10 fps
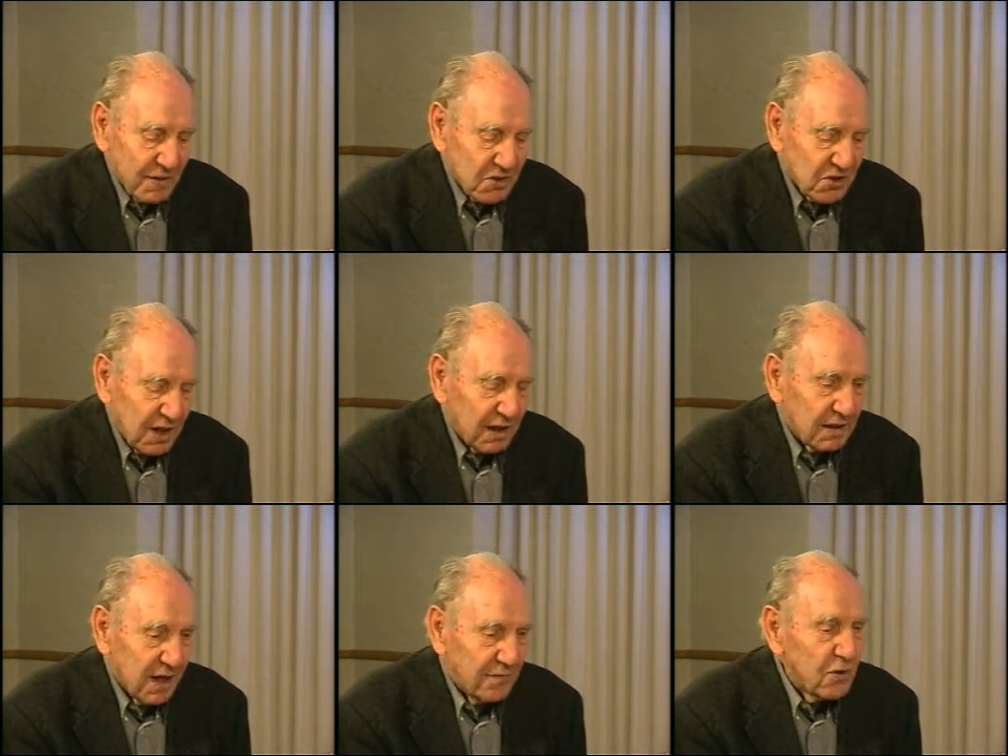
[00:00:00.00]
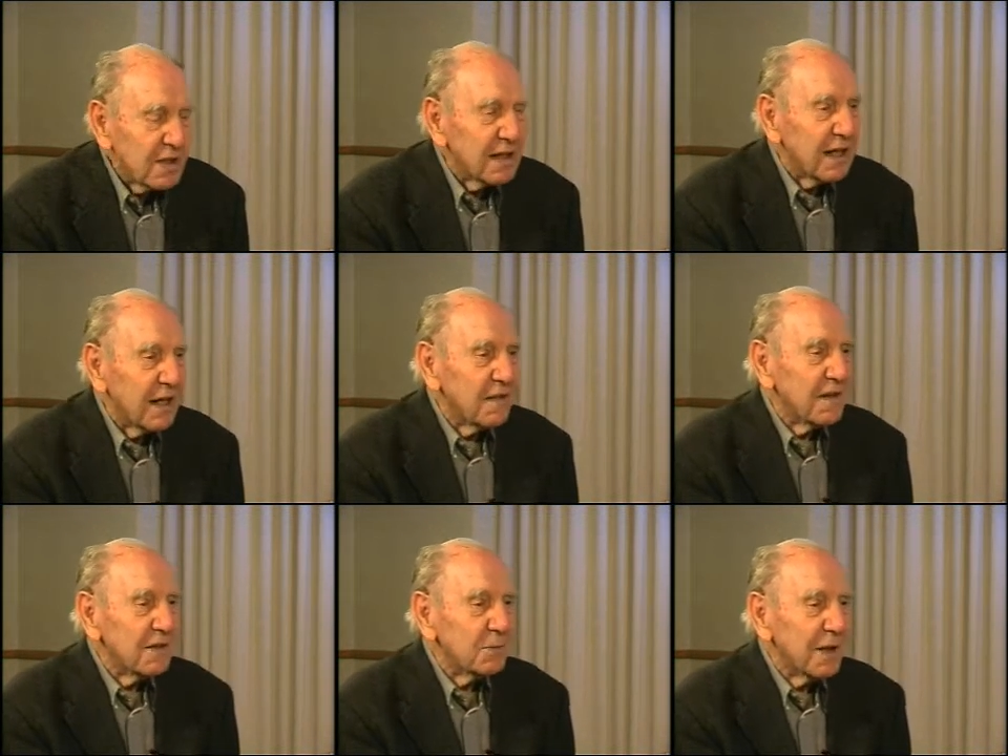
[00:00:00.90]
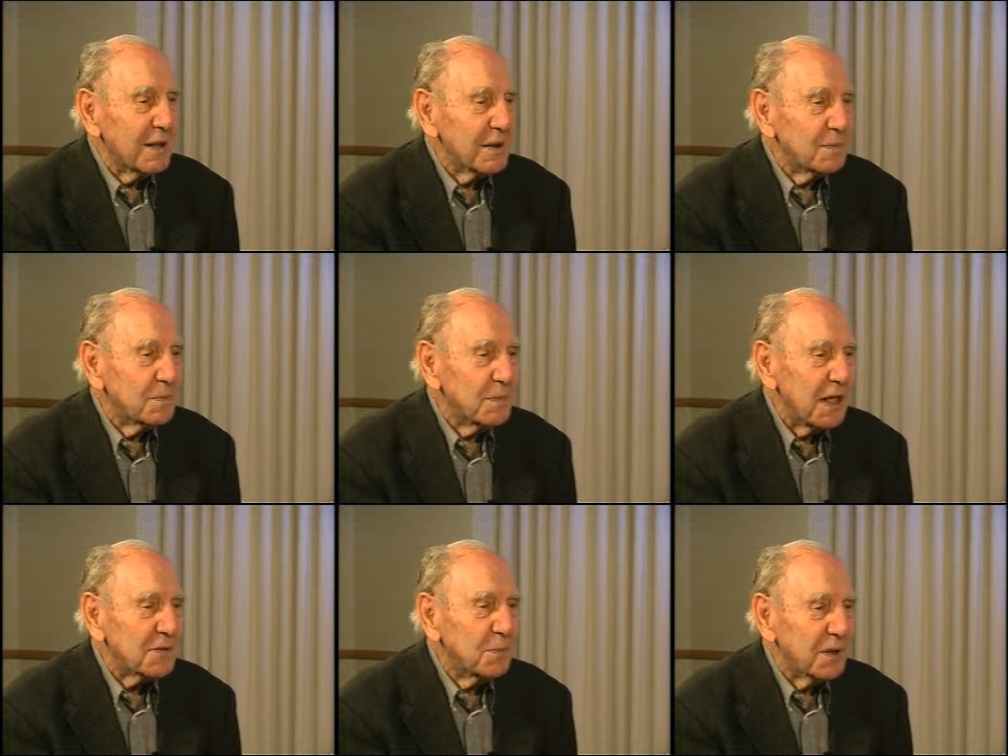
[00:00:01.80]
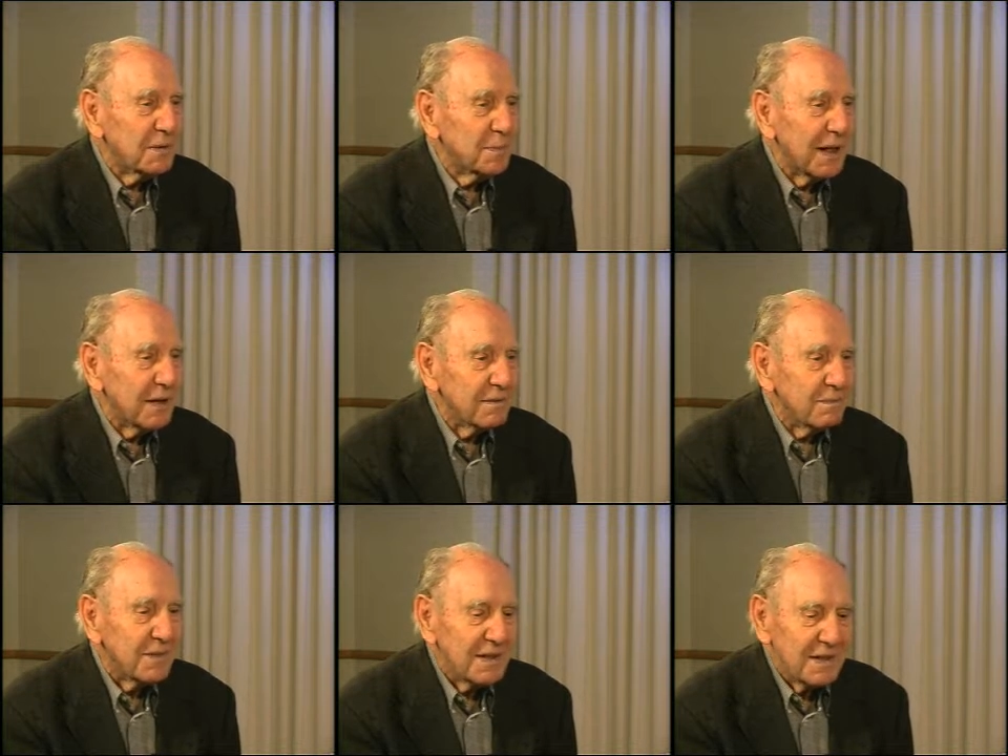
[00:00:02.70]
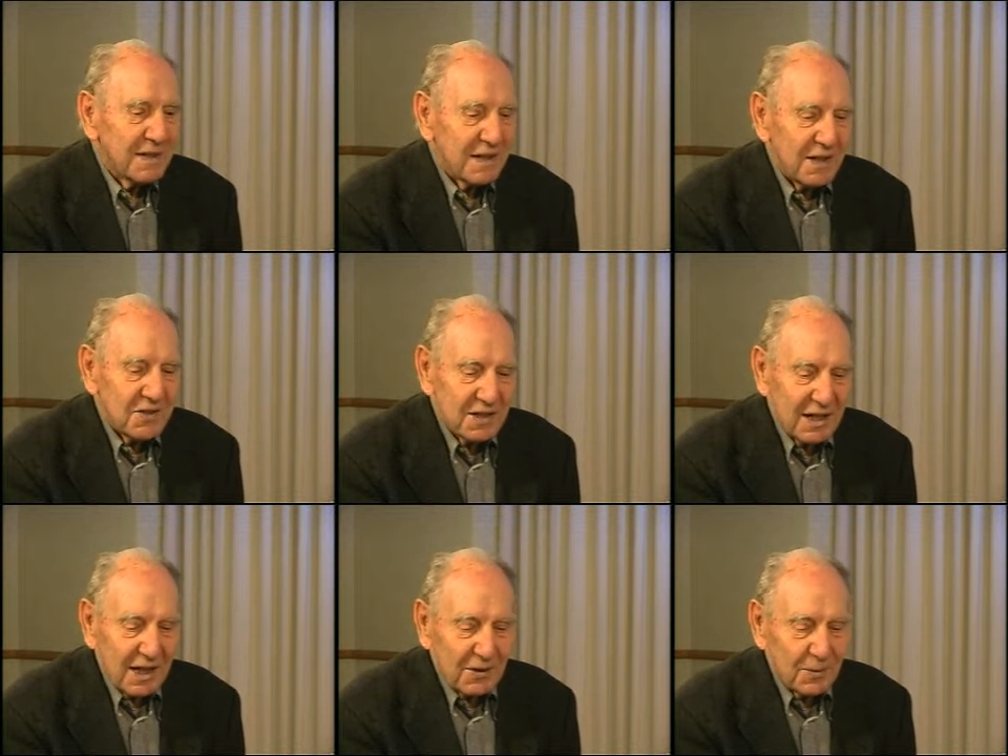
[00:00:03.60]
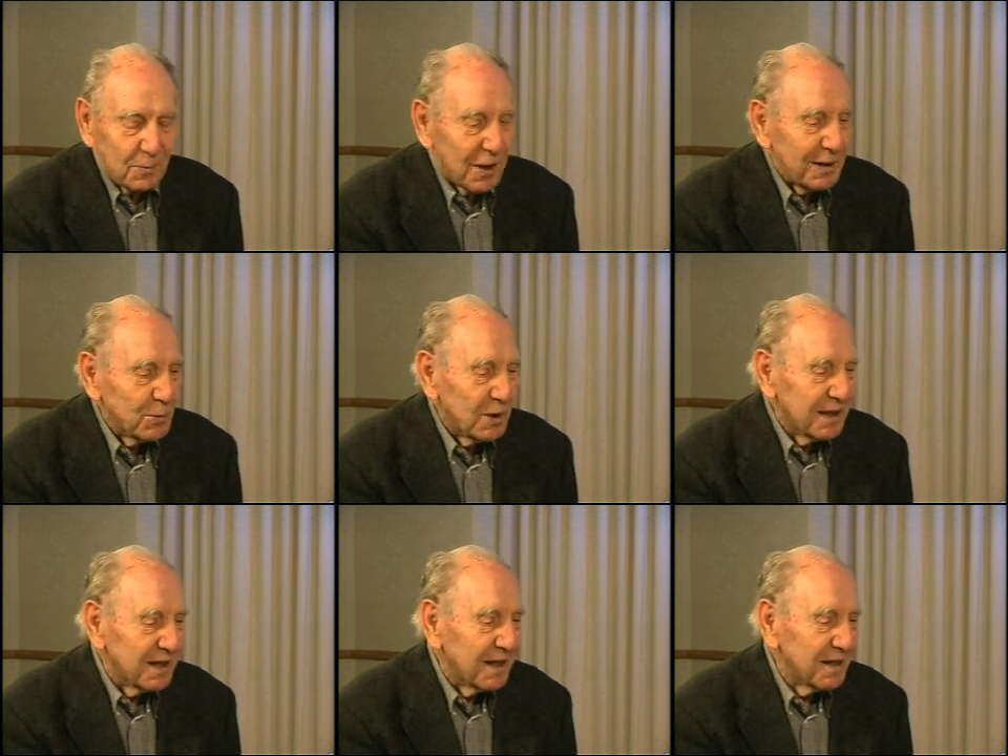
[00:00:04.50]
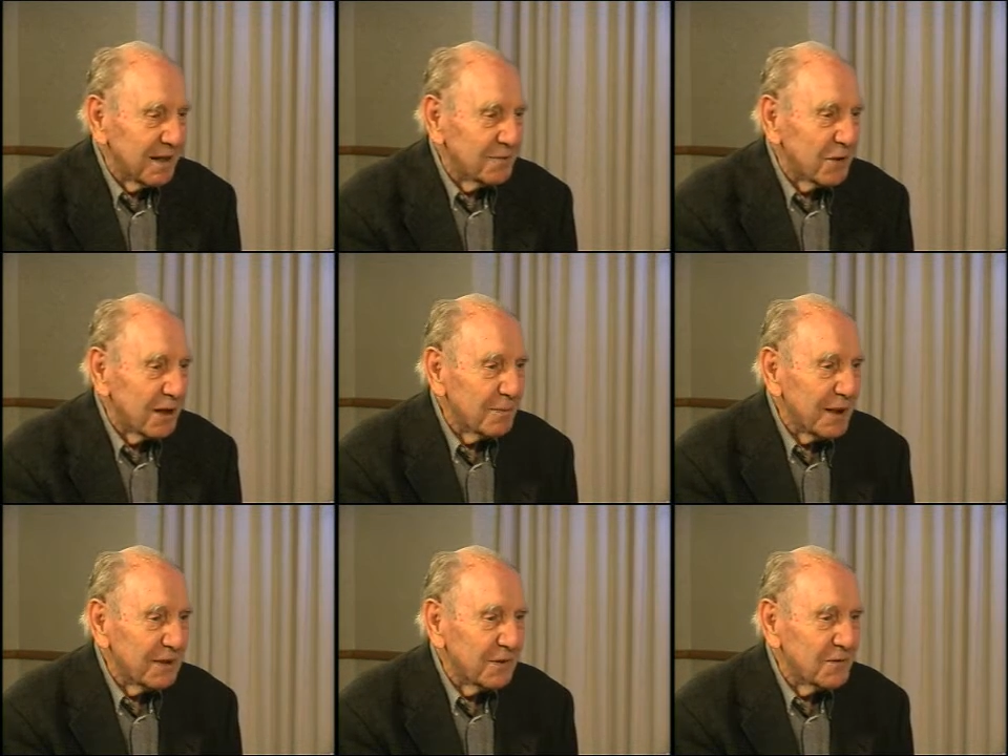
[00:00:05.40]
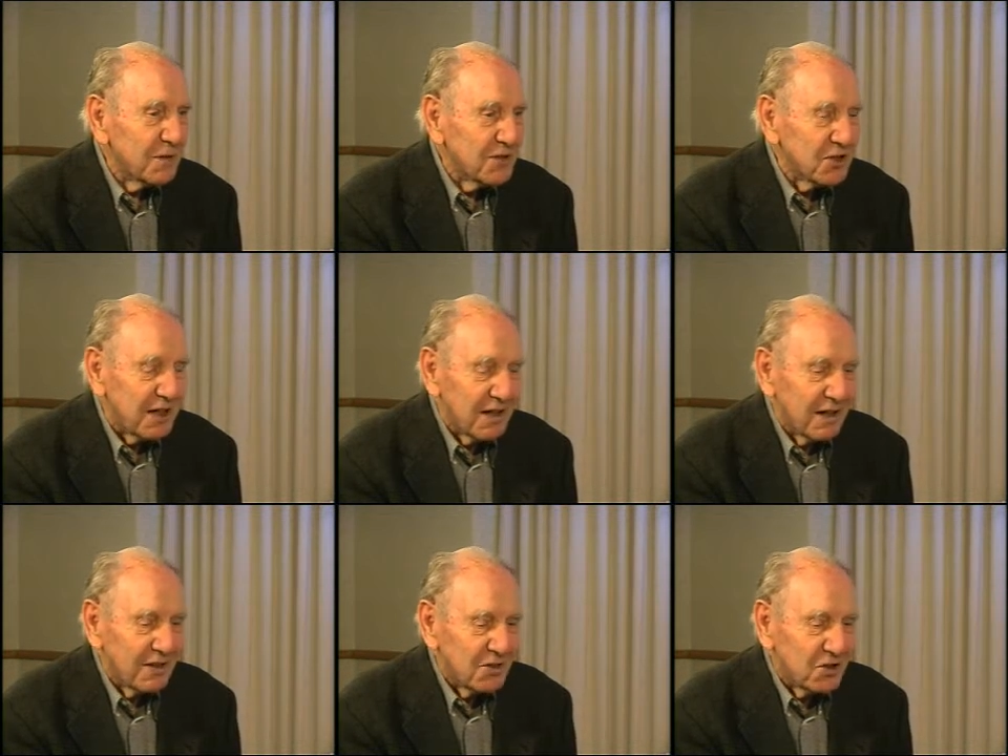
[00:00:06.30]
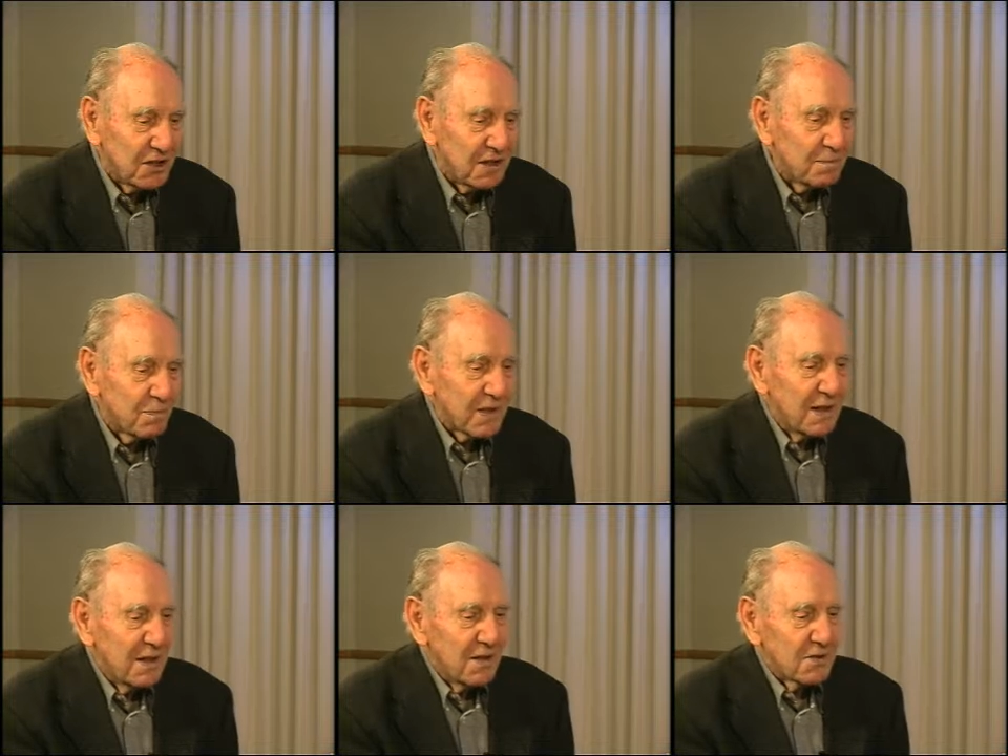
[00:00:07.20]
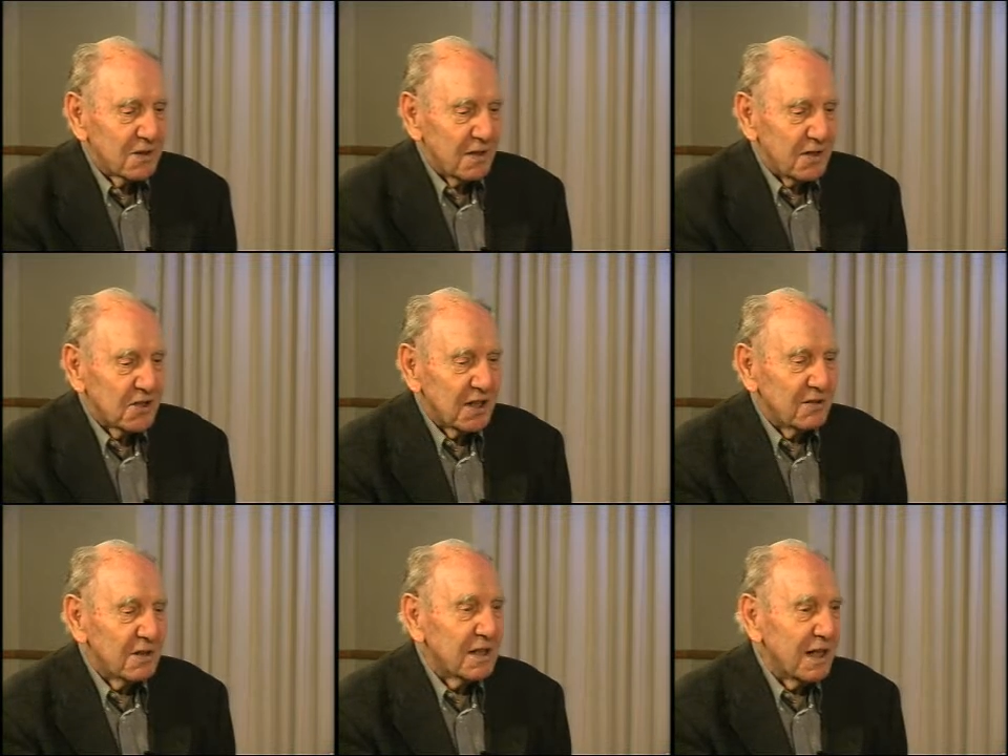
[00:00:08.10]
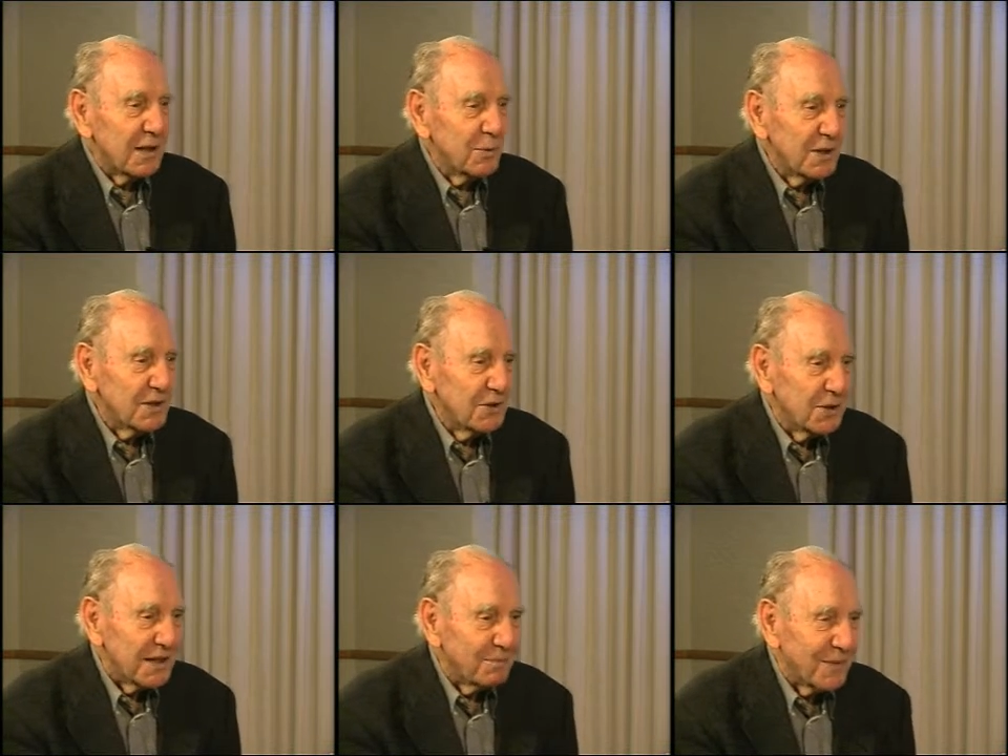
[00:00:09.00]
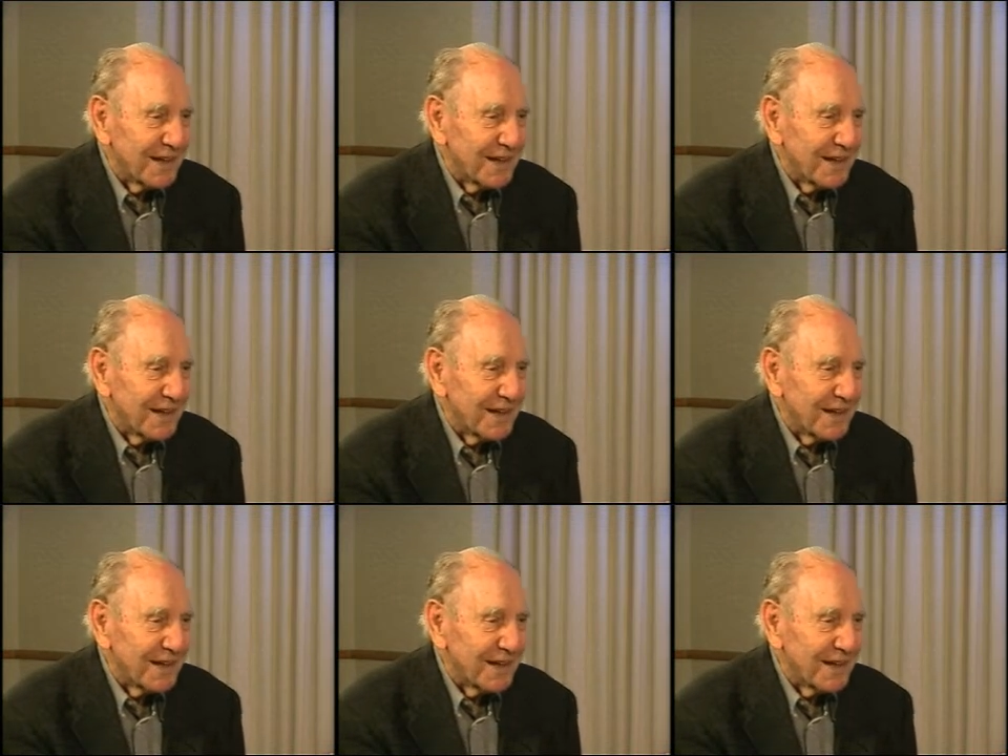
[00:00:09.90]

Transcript: said, have you got anything to write a textbook about? I said I could write one on environmental physiology. So they said, okay, we'll do it.